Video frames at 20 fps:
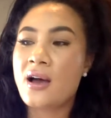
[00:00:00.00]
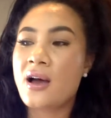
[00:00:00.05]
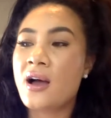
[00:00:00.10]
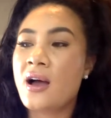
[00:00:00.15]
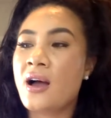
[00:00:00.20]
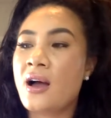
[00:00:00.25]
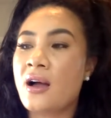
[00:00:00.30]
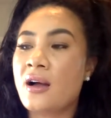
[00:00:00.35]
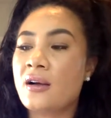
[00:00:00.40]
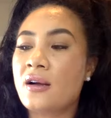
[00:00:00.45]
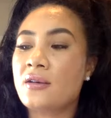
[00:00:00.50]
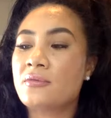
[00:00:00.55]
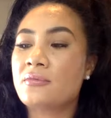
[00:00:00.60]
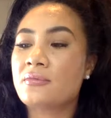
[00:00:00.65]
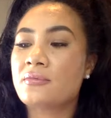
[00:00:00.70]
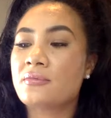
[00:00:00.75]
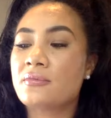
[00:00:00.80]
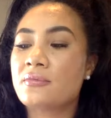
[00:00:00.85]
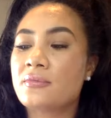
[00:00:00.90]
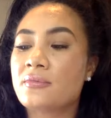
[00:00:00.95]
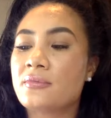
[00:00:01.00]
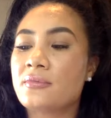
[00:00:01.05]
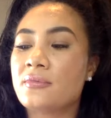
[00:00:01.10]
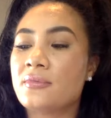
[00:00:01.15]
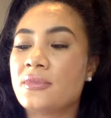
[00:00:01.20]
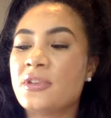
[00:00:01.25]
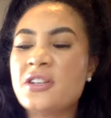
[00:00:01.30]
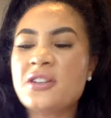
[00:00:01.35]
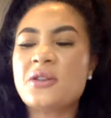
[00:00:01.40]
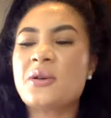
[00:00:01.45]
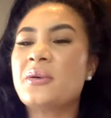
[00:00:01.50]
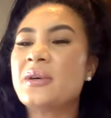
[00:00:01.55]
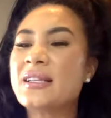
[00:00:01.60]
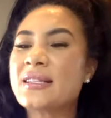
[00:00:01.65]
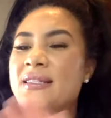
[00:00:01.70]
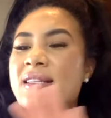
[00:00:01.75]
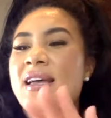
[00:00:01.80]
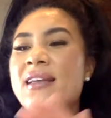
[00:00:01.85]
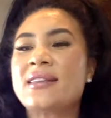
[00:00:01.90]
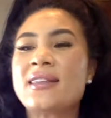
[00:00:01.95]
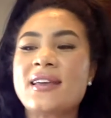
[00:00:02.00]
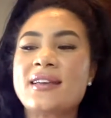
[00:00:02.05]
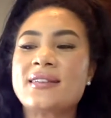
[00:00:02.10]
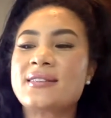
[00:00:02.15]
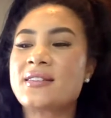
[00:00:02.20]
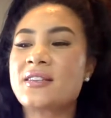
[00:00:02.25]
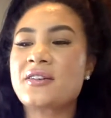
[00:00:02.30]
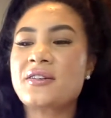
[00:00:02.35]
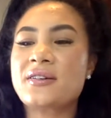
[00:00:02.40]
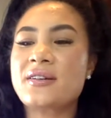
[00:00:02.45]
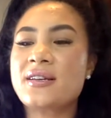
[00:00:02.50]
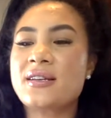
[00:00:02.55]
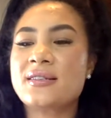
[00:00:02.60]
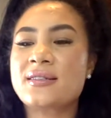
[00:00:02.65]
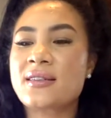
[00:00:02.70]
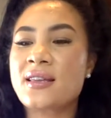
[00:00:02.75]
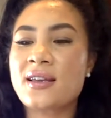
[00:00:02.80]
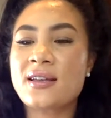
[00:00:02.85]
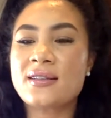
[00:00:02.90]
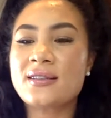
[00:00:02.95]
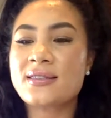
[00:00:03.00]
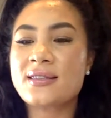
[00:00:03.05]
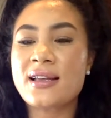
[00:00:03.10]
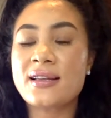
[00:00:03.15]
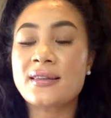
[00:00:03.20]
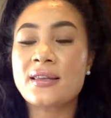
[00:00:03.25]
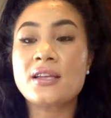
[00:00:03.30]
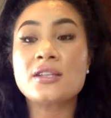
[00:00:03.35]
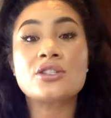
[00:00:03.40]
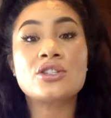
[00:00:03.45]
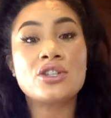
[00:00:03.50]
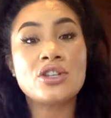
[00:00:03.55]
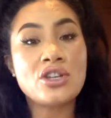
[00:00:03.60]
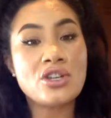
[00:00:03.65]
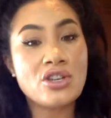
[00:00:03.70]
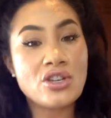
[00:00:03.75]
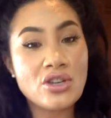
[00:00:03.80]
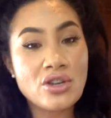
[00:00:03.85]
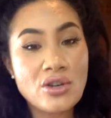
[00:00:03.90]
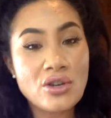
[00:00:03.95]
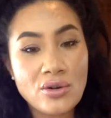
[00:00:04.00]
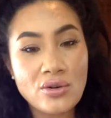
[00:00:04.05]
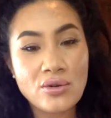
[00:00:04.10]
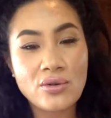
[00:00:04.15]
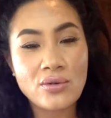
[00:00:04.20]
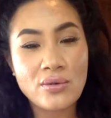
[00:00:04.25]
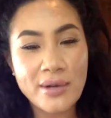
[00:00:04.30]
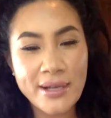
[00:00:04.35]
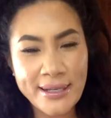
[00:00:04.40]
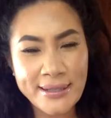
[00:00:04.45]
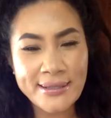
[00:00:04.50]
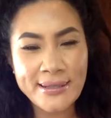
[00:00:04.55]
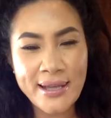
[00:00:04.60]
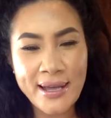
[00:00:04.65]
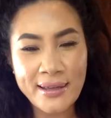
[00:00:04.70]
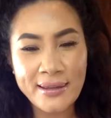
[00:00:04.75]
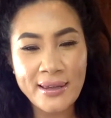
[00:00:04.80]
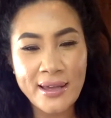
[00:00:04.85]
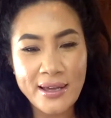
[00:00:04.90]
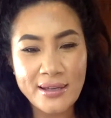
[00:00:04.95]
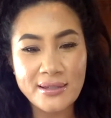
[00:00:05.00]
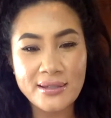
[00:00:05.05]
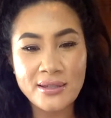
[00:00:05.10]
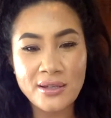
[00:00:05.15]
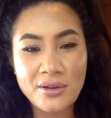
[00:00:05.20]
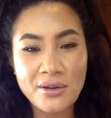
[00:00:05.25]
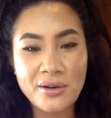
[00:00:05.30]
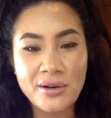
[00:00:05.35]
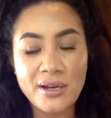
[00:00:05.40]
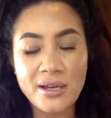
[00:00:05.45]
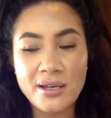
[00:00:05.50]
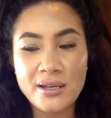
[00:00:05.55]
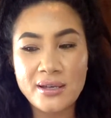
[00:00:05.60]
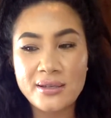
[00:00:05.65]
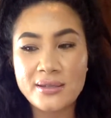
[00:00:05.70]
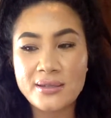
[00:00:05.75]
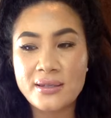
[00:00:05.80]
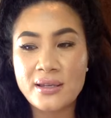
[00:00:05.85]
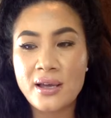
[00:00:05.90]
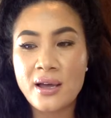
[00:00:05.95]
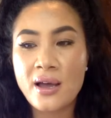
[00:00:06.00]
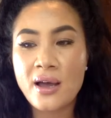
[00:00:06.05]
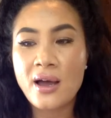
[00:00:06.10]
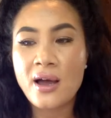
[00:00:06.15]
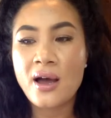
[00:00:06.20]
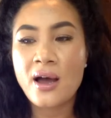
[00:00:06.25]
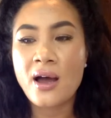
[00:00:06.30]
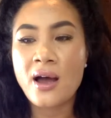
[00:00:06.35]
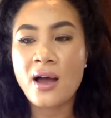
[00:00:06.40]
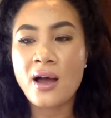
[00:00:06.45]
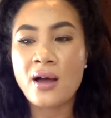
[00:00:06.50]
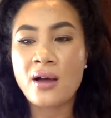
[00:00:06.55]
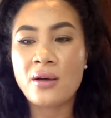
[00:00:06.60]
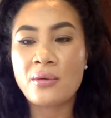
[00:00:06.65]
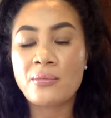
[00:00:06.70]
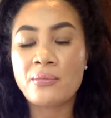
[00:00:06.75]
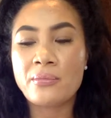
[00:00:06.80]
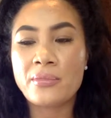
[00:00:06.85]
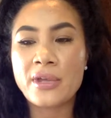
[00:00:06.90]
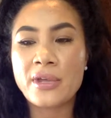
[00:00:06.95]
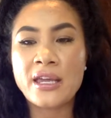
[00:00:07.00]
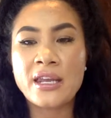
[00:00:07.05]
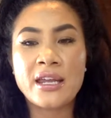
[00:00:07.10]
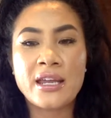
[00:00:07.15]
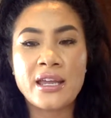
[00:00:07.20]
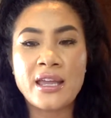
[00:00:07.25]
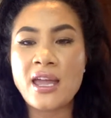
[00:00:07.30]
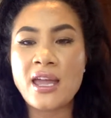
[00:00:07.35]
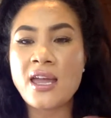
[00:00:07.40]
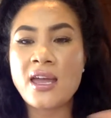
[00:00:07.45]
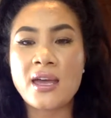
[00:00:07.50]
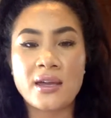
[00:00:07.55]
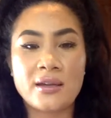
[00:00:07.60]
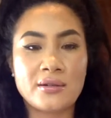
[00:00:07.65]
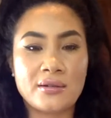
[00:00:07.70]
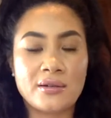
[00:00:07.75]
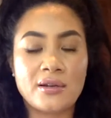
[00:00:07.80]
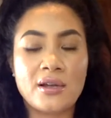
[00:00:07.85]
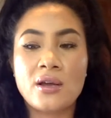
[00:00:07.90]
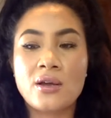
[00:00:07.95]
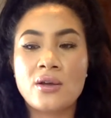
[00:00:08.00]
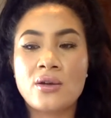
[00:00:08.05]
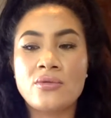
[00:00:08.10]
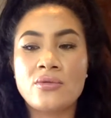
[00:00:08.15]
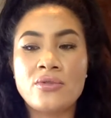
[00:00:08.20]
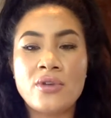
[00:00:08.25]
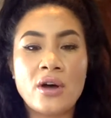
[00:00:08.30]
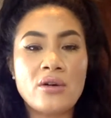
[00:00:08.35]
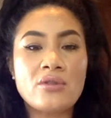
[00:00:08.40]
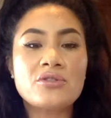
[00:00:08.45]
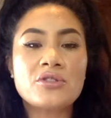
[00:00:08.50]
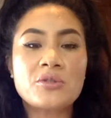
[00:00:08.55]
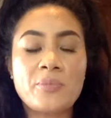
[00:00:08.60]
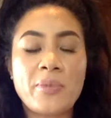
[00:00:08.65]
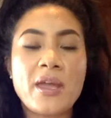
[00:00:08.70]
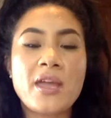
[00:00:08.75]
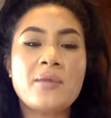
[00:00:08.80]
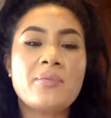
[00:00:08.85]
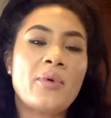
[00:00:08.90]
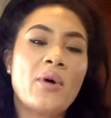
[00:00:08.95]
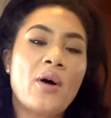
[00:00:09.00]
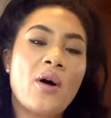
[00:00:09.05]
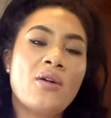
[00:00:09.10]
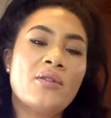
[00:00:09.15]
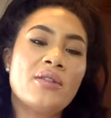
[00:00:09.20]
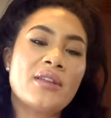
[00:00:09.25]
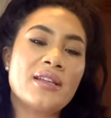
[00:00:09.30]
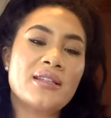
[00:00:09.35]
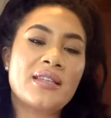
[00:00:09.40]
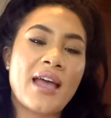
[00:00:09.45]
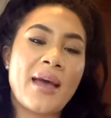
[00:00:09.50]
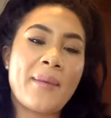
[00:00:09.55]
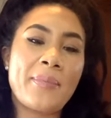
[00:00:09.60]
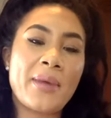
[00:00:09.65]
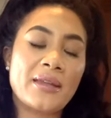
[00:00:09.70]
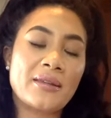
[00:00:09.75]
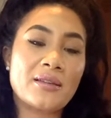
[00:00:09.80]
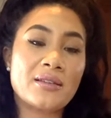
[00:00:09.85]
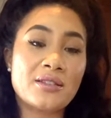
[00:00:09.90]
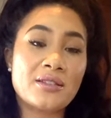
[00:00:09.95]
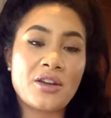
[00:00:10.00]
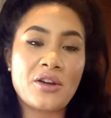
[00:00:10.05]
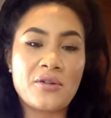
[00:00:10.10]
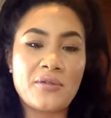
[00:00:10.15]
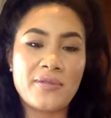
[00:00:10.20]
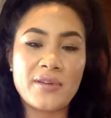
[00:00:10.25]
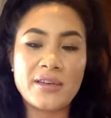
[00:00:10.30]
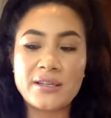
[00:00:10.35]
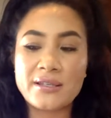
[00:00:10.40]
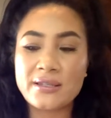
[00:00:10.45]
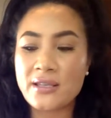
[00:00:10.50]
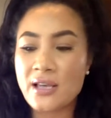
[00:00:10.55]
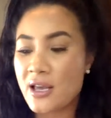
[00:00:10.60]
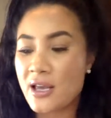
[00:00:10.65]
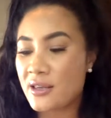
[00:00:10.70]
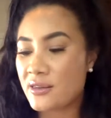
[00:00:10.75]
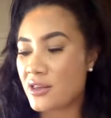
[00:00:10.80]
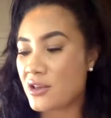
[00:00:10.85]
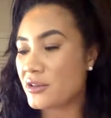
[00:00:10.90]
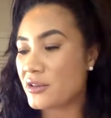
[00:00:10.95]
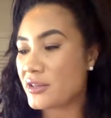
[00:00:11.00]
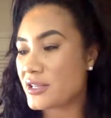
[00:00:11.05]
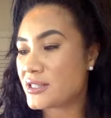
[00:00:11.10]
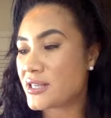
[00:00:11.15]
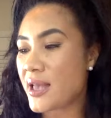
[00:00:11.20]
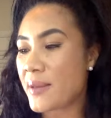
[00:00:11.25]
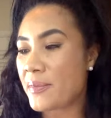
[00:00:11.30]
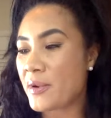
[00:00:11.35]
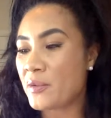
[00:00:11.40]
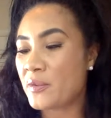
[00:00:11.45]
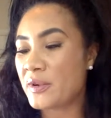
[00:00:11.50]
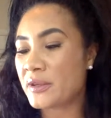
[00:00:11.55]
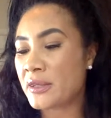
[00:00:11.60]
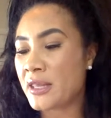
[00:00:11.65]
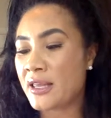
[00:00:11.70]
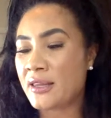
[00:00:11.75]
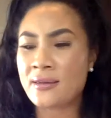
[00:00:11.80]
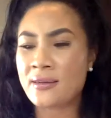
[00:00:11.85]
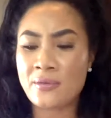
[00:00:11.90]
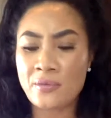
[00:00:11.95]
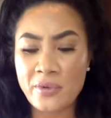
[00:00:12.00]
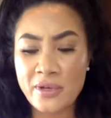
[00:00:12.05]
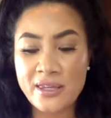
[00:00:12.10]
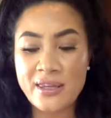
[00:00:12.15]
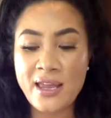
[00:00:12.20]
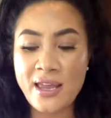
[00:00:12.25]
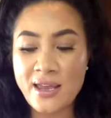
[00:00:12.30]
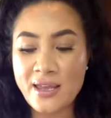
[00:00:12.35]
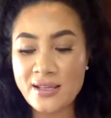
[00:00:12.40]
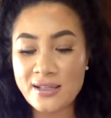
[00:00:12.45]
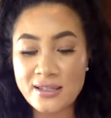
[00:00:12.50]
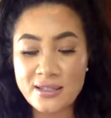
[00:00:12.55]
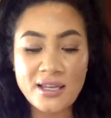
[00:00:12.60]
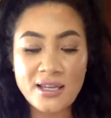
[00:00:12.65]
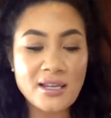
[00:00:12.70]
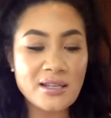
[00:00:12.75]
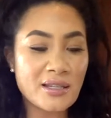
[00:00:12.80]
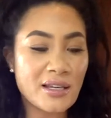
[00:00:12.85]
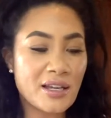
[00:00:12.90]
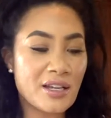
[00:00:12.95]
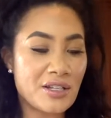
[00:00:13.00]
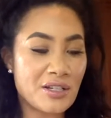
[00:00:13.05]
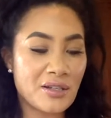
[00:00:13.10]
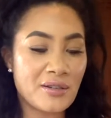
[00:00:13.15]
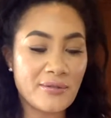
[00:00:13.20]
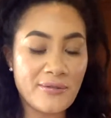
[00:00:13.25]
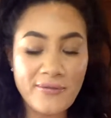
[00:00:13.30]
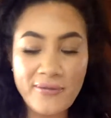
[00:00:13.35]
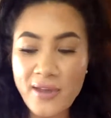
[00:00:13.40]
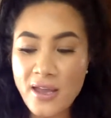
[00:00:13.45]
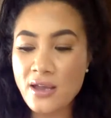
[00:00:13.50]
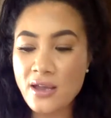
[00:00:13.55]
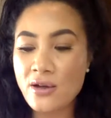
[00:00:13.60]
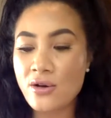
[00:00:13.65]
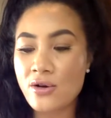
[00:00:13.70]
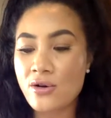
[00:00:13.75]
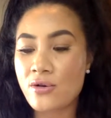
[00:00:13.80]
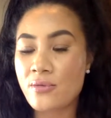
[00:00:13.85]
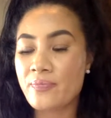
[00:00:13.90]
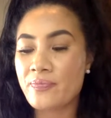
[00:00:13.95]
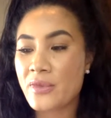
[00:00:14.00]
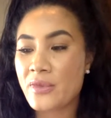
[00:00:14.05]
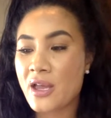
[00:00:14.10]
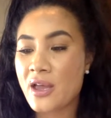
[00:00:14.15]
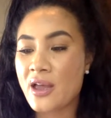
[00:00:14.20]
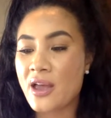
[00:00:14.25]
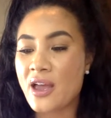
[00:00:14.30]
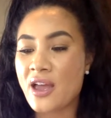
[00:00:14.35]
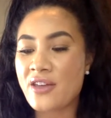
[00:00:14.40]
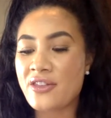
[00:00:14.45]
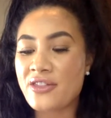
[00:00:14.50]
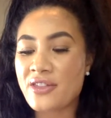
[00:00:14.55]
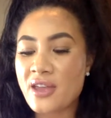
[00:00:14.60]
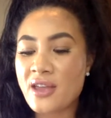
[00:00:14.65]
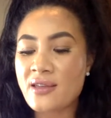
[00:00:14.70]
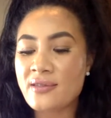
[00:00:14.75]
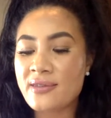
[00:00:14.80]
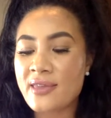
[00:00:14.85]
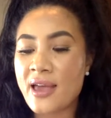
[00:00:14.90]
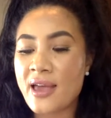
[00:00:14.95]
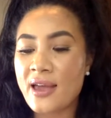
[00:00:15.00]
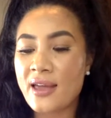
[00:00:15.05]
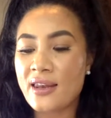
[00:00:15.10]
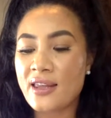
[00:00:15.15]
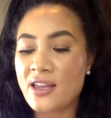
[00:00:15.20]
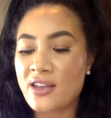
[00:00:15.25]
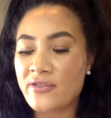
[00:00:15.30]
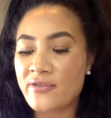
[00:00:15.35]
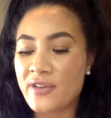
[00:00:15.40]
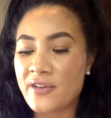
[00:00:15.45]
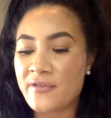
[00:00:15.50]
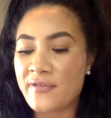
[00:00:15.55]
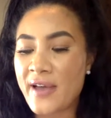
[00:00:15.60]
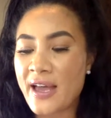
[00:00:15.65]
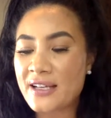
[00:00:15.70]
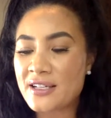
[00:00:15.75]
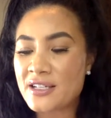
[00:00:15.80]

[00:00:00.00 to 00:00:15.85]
It's not that serious, Gail. It's not that, to you, it's not that serious. And again, those people only tap at the surface. They only tap at what they can see, touch, and feel, and think that if